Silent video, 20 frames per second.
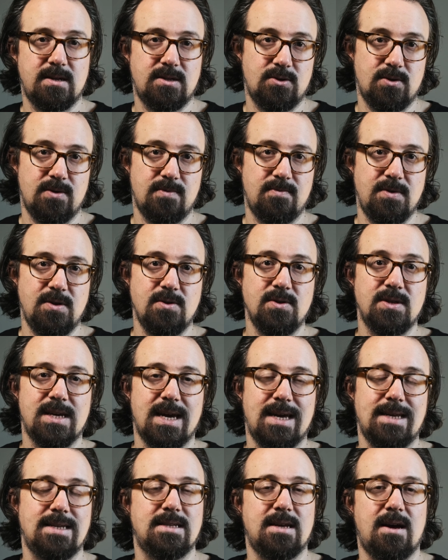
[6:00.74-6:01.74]
sort of use
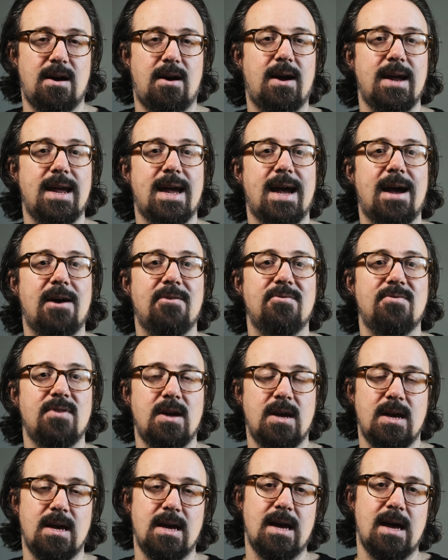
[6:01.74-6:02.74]
case that I have,
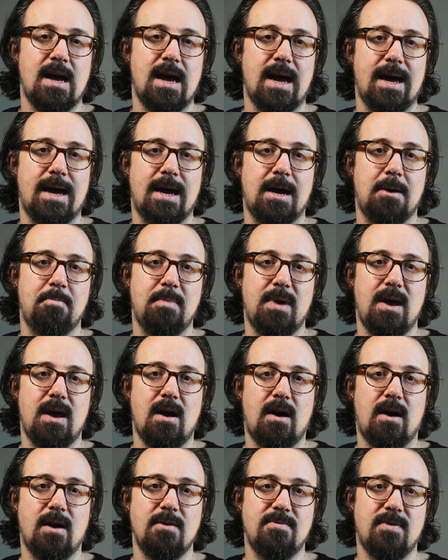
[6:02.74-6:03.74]

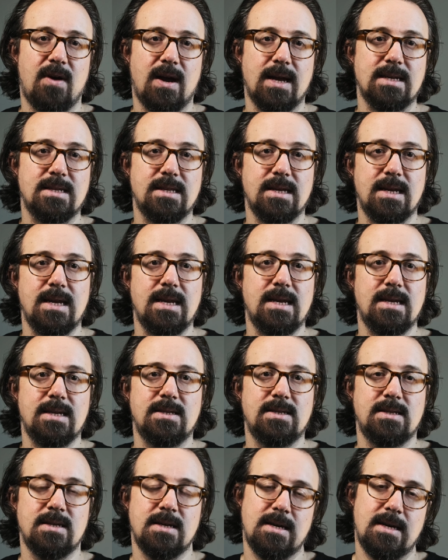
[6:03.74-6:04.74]
I find that it
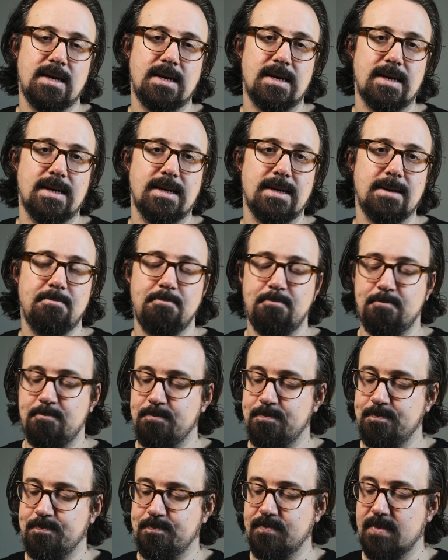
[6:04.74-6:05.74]
is
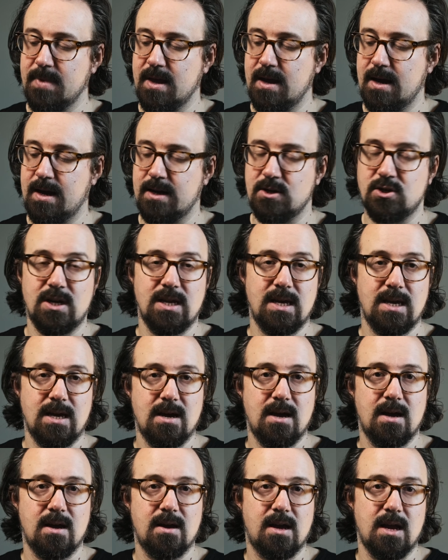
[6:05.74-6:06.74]
actually
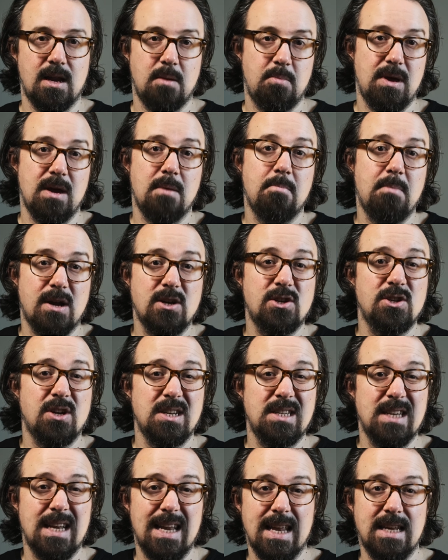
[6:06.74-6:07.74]
going to be a much
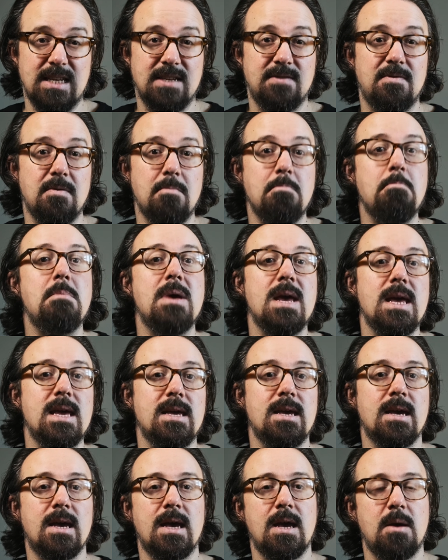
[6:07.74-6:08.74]
nicer lens for
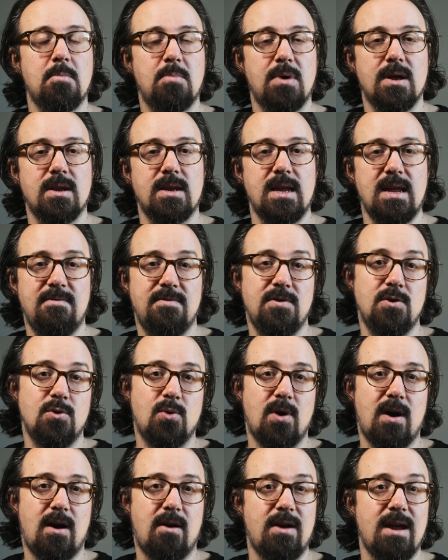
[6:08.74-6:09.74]
me. But if
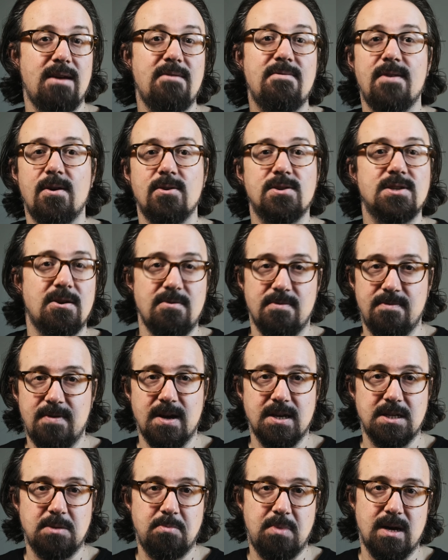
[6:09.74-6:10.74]
you are a photo
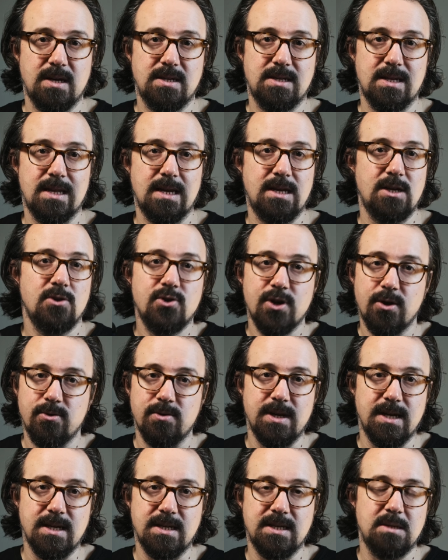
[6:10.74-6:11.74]
first person, then you don't
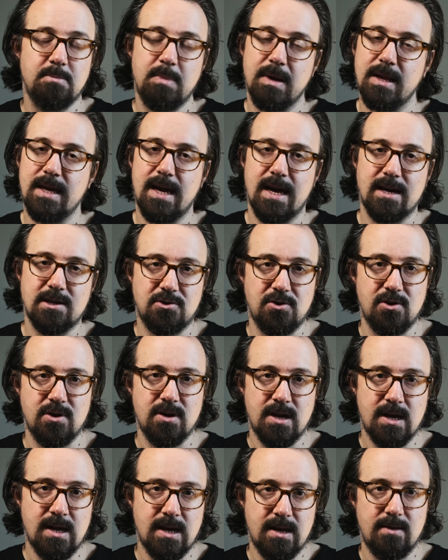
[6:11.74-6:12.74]
need to spend the extra.
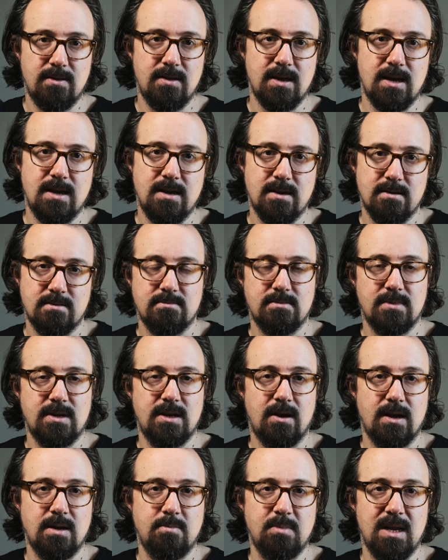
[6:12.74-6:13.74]
The
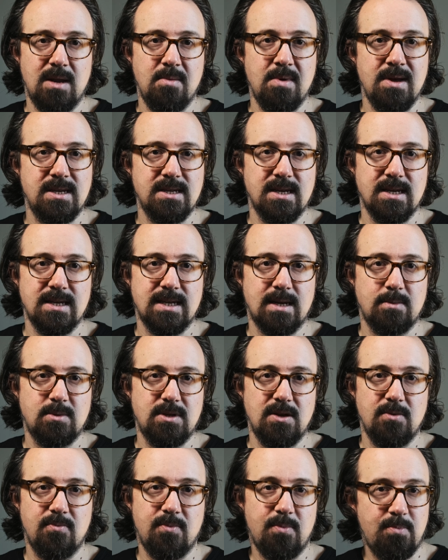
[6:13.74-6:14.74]
9mm is
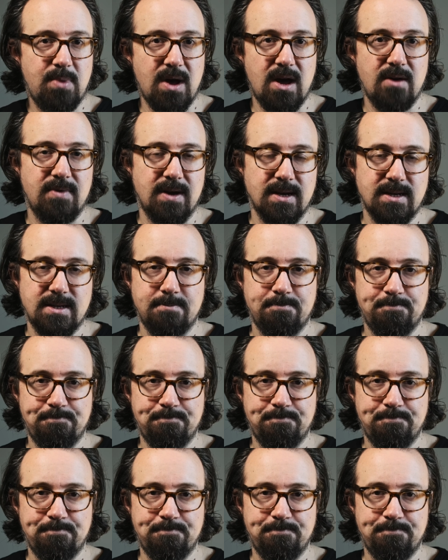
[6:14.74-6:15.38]
absolutely perfect.